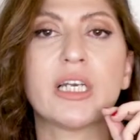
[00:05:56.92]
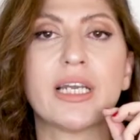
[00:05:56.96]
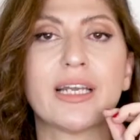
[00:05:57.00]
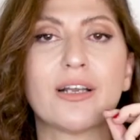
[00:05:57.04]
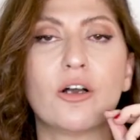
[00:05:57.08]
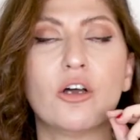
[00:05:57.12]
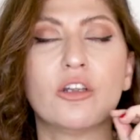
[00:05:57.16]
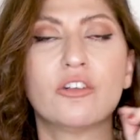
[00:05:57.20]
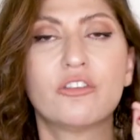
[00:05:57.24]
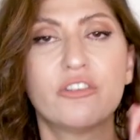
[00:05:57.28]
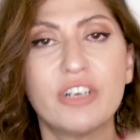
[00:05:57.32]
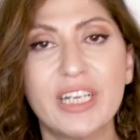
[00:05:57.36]

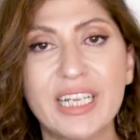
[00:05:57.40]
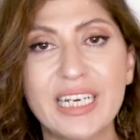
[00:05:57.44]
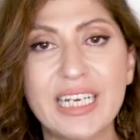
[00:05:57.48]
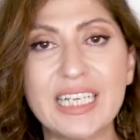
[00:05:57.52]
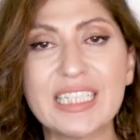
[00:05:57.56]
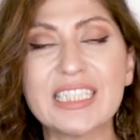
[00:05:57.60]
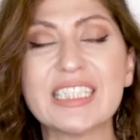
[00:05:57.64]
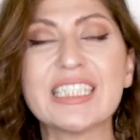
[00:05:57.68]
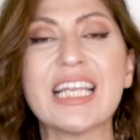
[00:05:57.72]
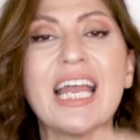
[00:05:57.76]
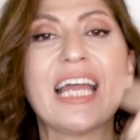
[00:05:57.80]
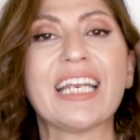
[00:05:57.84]
click on
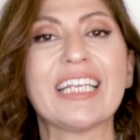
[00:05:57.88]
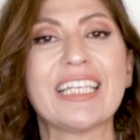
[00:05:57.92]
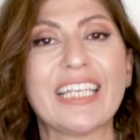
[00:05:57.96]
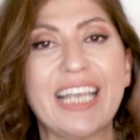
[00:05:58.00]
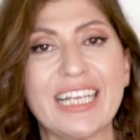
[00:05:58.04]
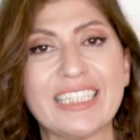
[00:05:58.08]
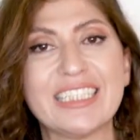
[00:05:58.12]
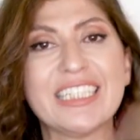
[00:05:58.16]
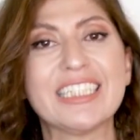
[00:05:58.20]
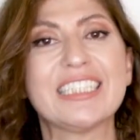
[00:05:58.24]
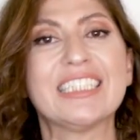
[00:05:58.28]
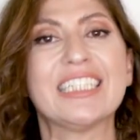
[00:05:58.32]
relist and
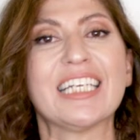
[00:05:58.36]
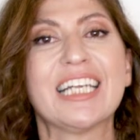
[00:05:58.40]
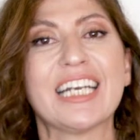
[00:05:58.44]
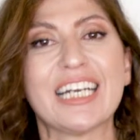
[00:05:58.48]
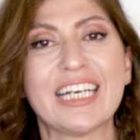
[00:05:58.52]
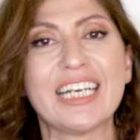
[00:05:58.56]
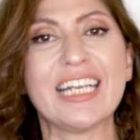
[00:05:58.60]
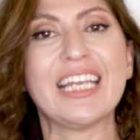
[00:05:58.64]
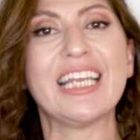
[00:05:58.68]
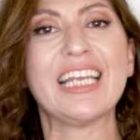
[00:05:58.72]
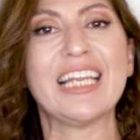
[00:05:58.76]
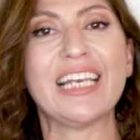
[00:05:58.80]
get it
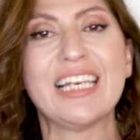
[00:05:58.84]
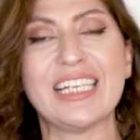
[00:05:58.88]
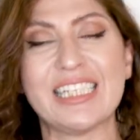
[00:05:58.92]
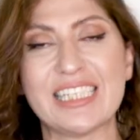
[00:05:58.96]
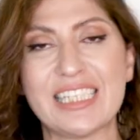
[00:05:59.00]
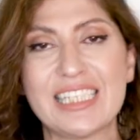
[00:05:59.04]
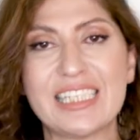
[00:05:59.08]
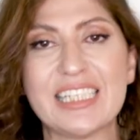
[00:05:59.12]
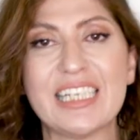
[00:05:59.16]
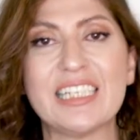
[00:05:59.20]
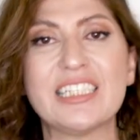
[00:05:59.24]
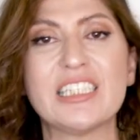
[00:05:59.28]

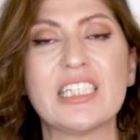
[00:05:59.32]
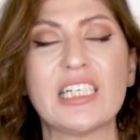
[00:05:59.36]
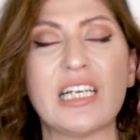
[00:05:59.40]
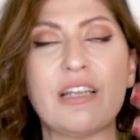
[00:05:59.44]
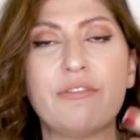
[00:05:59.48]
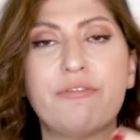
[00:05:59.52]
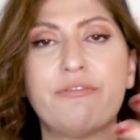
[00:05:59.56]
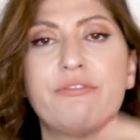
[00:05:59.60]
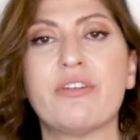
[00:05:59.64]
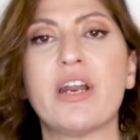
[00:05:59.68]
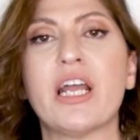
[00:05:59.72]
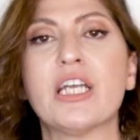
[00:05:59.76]
relisted,
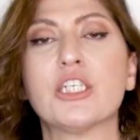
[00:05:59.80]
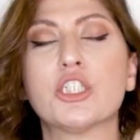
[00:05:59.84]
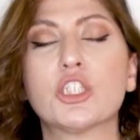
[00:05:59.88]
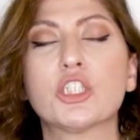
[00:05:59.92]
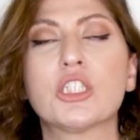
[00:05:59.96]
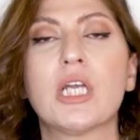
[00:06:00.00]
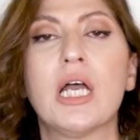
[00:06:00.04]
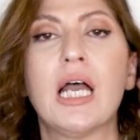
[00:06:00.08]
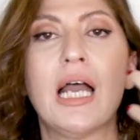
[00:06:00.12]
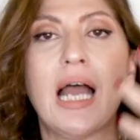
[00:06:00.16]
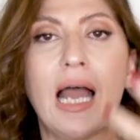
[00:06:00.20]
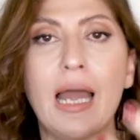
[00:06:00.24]

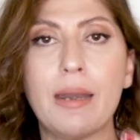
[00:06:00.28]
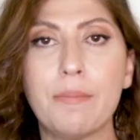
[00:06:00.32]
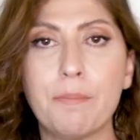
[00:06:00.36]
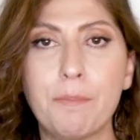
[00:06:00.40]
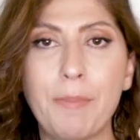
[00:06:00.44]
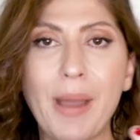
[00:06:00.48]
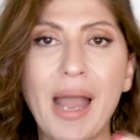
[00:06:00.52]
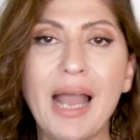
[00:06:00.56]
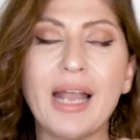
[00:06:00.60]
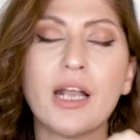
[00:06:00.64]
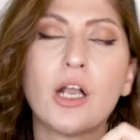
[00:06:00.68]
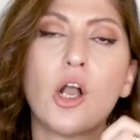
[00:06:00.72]
refreshed,
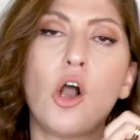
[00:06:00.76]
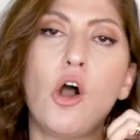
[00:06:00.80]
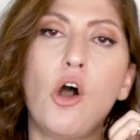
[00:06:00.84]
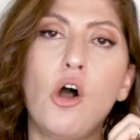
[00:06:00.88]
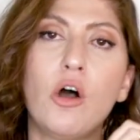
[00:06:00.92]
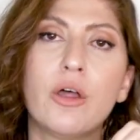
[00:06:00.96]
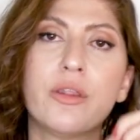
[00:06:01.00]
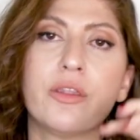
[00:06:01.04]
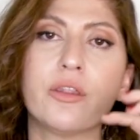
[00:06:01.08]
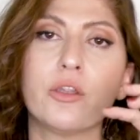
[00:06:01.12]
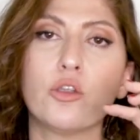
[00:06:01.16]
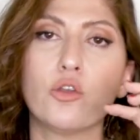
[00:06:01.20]
and back
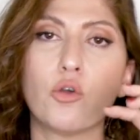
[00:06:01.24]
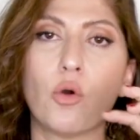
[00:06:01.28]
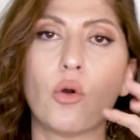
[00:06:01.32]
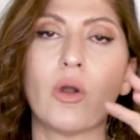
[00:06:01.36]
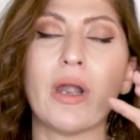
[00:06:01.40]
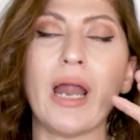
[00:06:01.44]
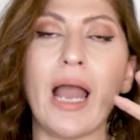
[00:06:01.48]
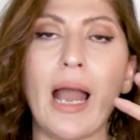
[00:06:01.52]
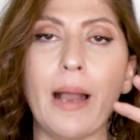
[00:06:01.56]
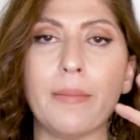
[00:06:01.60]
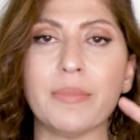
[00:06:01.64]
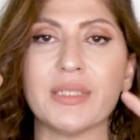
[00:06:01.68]
on
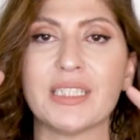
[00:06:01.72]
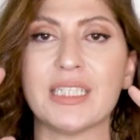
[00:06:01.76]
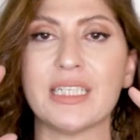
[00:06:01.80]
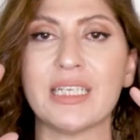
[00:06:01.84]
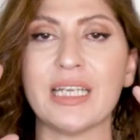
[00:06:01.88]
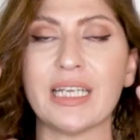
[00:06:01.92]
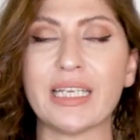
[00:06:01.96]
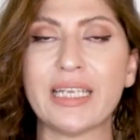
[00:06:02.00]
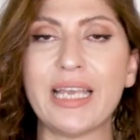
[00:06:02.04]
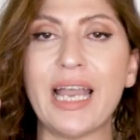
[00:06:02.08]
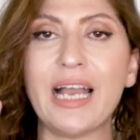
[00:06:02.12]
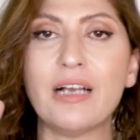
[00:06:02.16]
your
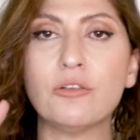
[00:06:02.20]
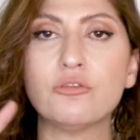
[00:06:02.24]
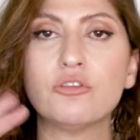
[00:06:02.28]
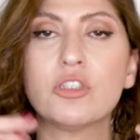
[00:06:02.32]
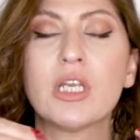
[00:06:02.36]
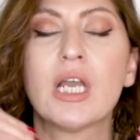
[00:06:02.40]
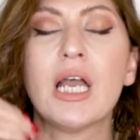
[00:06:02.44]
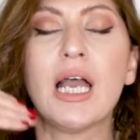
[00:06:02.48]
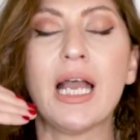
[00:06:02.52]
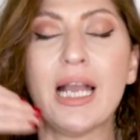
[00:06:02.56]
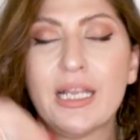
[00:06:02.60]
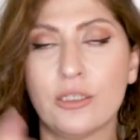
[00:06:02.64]
Amazon account,
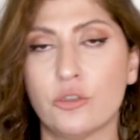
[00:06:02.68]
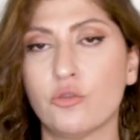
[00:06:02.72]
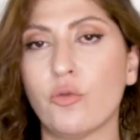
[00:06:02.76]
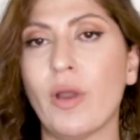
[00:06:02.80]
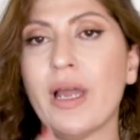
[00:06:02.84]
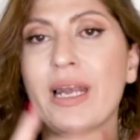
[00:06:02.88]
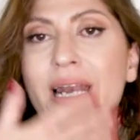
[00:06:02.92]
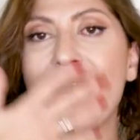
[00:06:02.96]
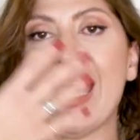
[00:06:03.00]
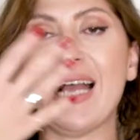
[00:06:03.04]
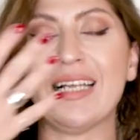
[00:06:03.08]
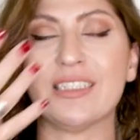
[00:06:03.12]
as
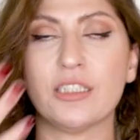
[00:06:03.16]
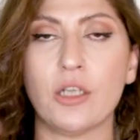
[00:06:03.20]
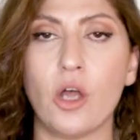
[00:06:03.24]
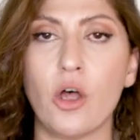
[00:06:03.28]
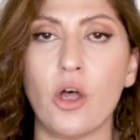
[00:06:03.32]
well as